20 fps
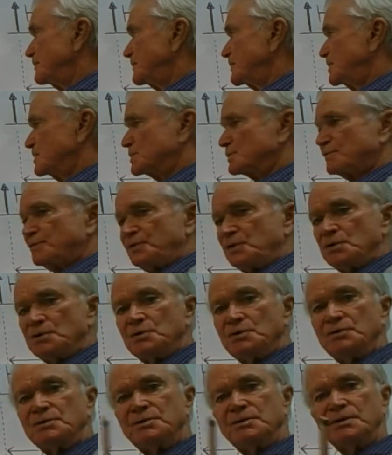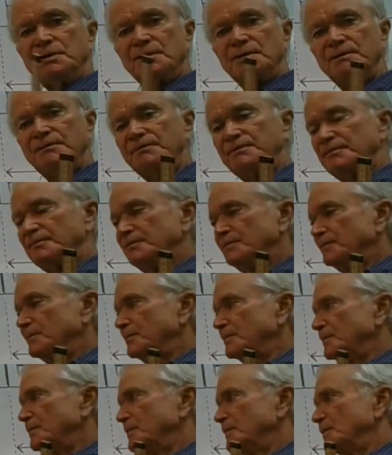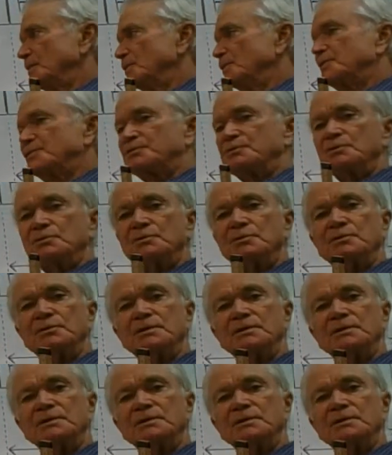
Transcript: is viewed through